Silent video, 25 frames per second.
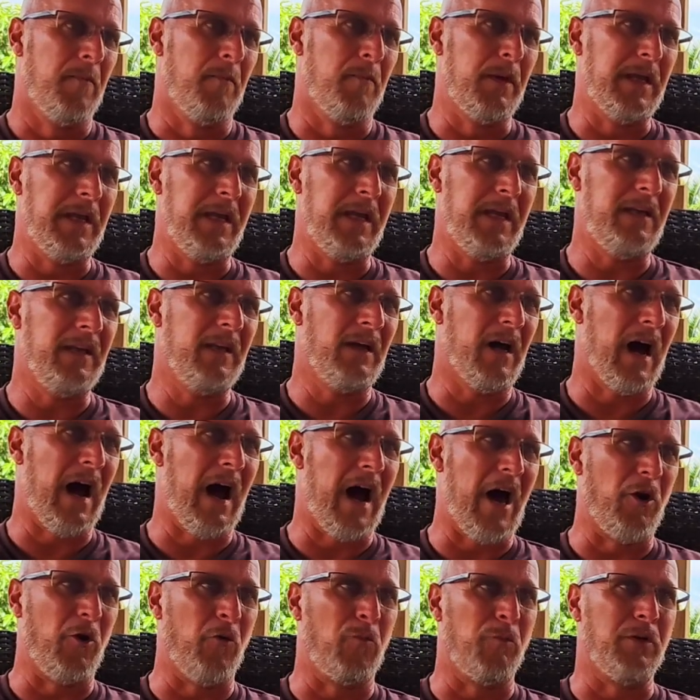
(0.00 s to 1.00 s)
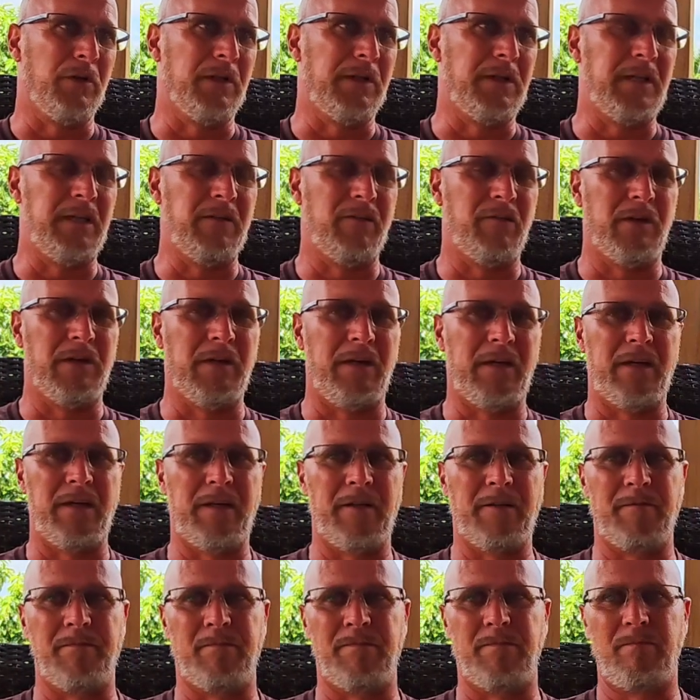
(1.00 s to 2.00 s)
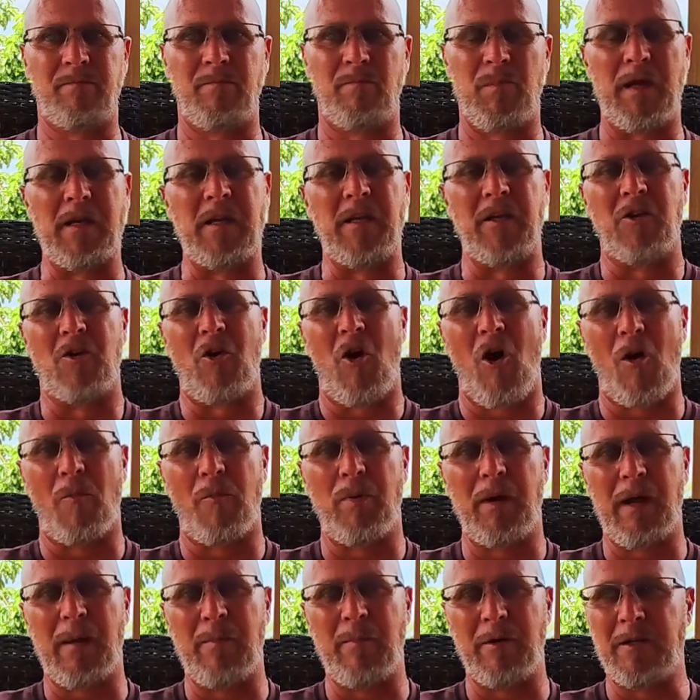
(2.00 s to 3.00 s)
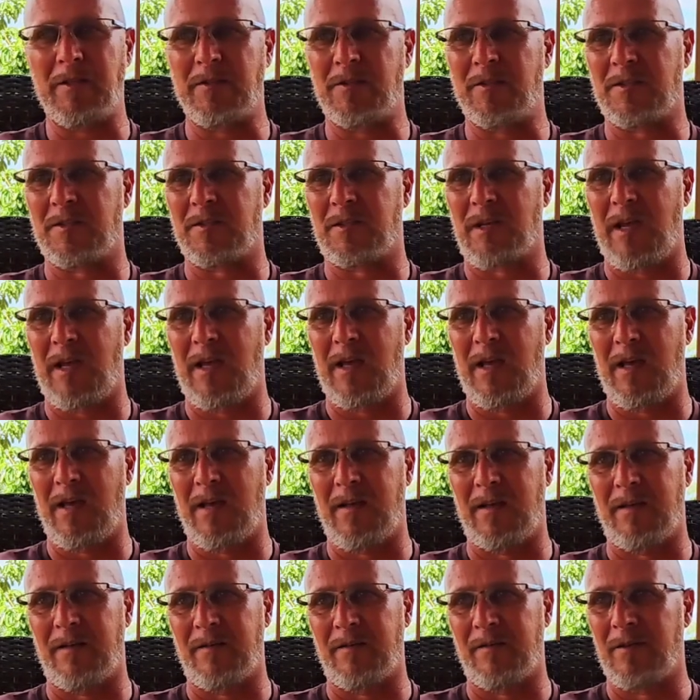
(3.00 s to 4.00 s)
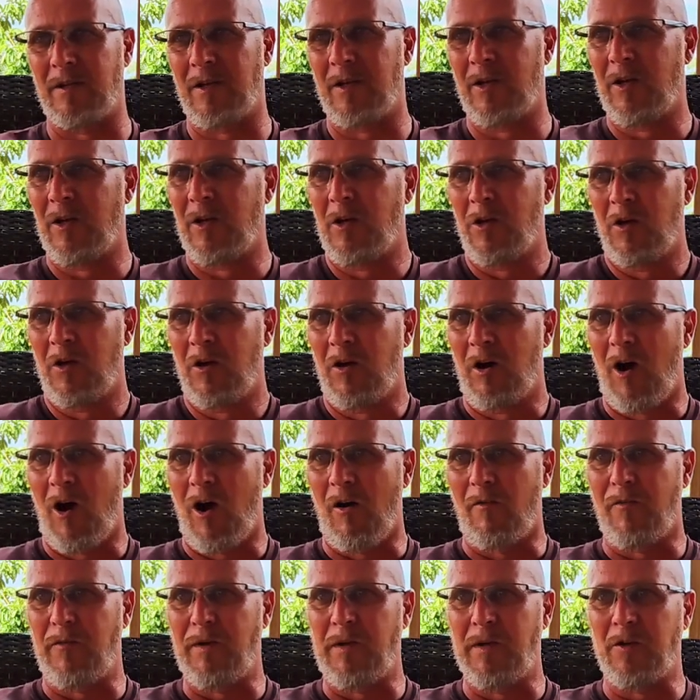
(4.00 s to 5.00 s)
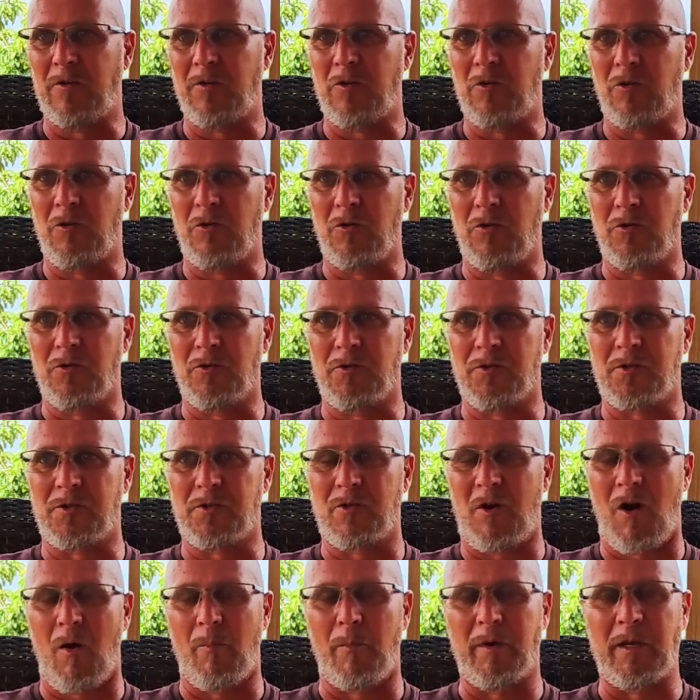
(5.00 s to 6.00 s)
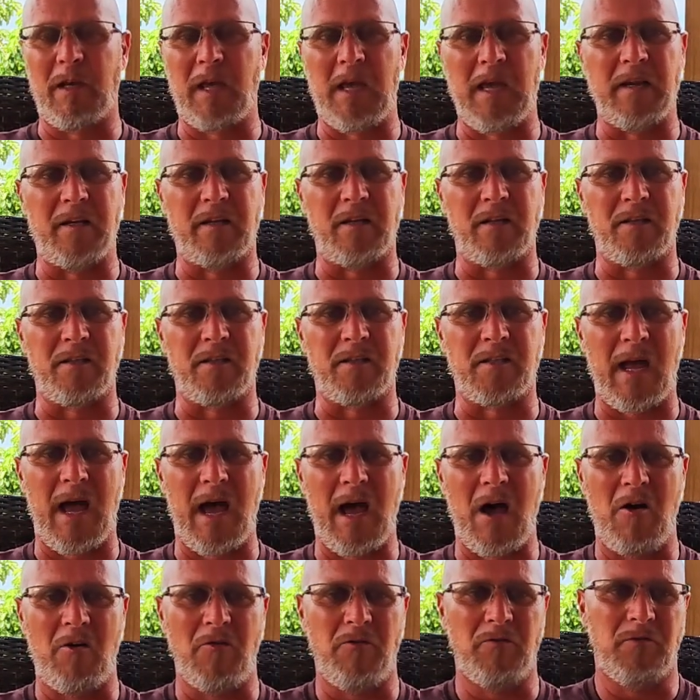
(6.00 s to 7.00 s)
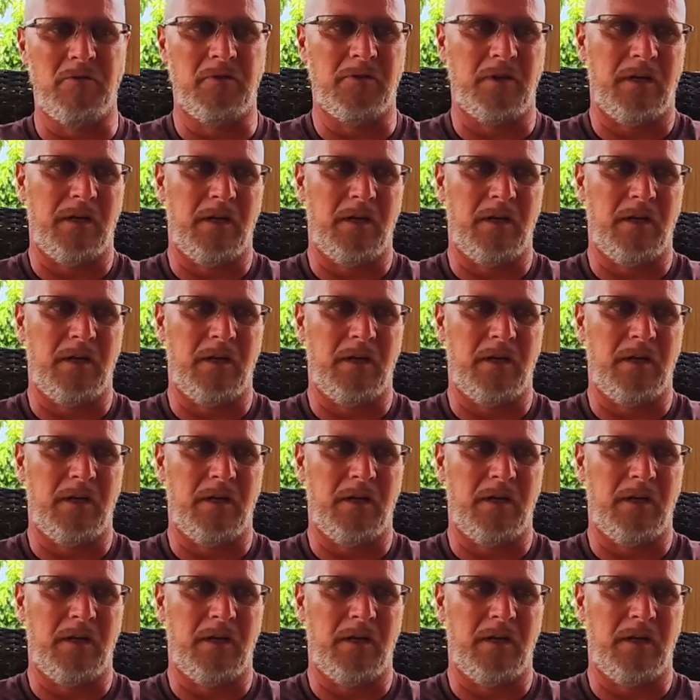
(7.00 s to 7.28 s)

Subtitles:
Me, I don't believe in making car payments, and our vehicles are mechanically sound.